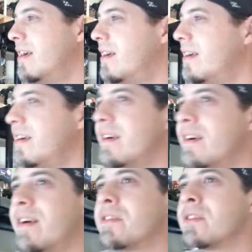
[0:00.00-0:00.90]

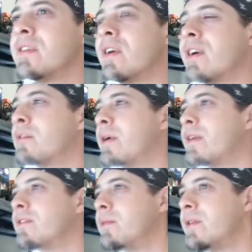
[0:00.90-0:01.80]
I was gonna talk about
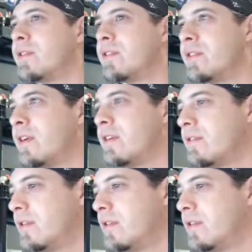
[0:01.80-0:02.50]
some other stuff.